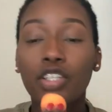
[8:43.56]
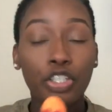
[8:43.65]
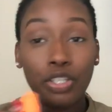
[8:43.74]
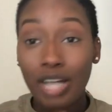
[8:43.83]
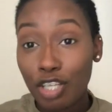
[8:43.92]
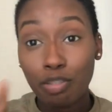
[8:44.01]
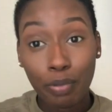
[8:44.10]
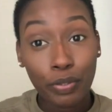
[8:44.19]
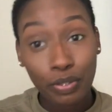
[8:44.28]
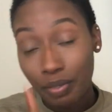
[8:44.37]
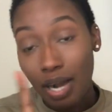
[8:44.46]
You're not
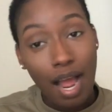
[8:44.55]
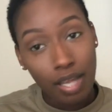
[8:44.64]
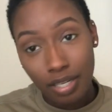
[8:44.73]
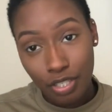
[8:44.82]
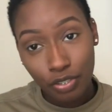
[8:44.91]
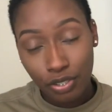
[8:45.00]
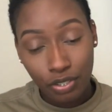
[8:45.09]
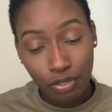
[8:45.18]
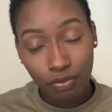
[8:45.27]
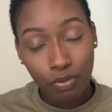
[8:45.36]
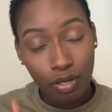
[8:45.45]
supposed to wear eyelashes in
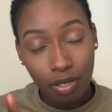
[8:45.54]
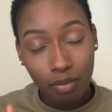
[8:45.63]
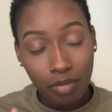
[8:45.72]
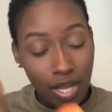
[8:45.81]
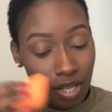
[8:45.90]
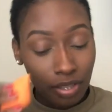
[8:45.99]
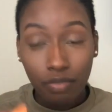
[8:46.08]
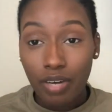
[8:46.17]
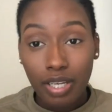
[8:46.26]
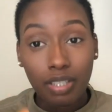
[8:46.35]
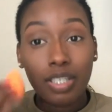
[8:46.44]
uniform. The
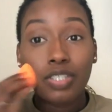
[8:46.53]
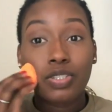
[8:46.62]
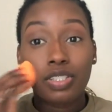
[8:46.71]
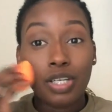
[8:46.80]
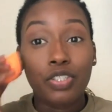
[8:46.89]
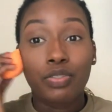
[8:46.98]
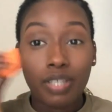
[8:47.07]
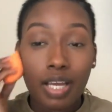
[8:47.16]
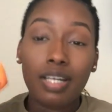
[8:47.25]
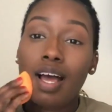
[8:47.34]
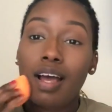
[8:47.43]
regulation says you
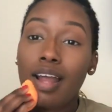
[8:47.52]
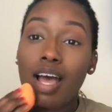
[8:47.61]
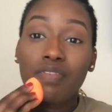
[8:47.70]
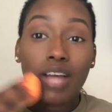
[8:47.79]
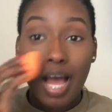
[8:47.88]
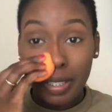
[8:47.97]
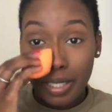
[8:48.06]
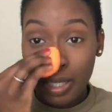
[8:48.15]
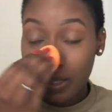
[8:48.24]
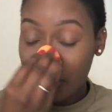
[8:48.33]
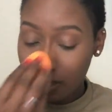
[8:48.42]
cannot have
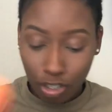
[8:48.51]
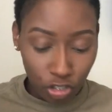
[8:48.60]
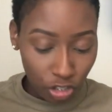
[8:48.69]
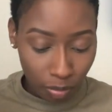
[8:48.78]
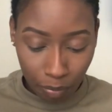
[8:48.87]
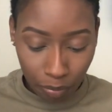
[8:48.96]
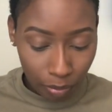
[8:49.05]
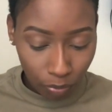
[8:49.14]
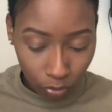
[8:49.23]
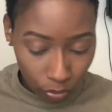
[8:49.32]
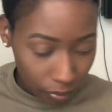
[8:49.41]
eyelash extensions, but
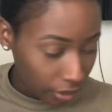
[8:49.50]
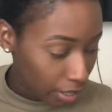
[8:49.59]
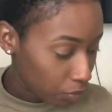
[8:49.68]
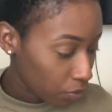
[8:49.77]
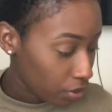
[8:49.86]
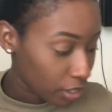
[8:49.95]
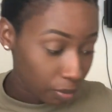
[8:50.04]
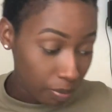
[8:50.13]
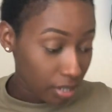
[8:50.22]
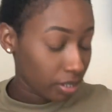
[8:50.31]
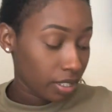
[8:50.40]
people do what they want,
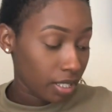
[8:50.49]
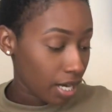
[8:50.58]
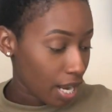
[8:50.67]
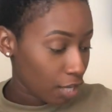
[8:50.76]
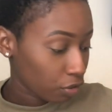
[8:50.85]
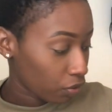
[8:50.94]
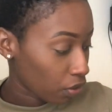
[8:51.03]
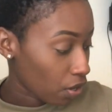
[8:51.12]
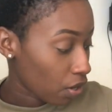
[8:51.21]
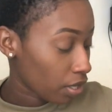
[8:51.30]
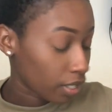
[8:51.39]
especially in the National
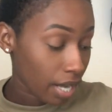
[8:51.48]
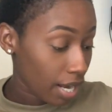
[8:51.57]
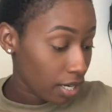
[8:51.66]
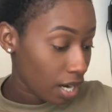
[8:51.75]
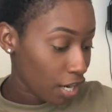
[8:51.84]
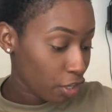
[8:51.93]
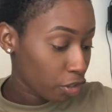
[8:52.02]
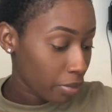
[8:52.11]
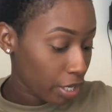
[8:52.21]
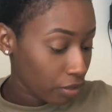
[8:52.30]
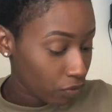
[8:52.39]
Guard, and they ain't knocking
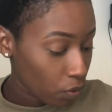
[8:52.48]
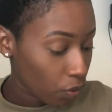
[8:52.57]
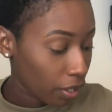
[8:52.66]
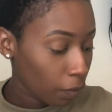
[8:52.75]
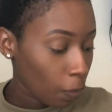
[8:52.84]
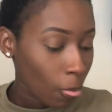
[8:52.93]
nobody for it.